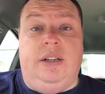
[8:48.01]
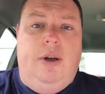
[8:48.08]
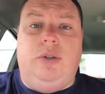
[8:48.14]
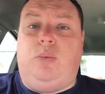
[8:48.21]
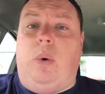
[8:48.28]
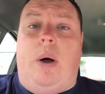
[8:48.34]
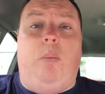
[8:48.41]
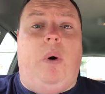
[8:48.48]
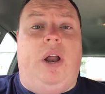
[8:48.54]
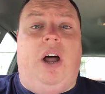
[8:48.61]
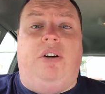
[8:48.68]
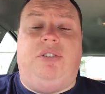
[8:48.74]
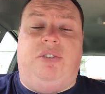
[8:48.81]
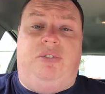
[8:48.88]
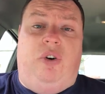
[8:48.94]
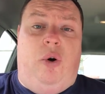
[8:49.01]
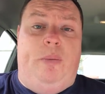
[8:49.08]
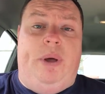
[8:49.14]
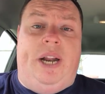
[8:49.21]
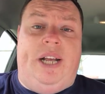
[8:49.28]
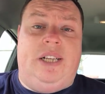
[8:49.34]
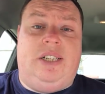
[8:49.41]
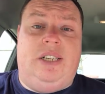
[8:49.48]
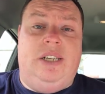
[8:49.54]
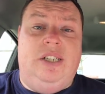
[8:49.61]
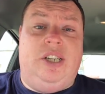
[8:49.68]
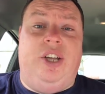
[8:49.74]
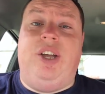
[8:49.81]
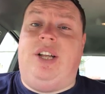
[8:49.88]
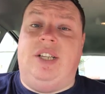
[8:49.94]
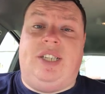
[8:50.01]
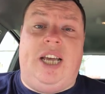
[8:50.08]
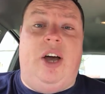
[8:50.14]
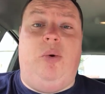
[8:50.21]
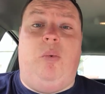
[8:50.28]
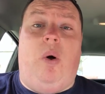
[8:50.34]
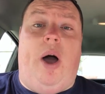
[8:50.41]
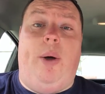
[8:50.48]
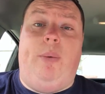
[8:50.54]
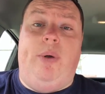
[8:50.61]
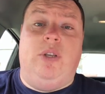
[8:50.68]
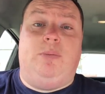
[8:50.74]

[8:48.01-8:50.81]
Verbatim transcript: It was 1-1 after 4 minutes, so you can tell why we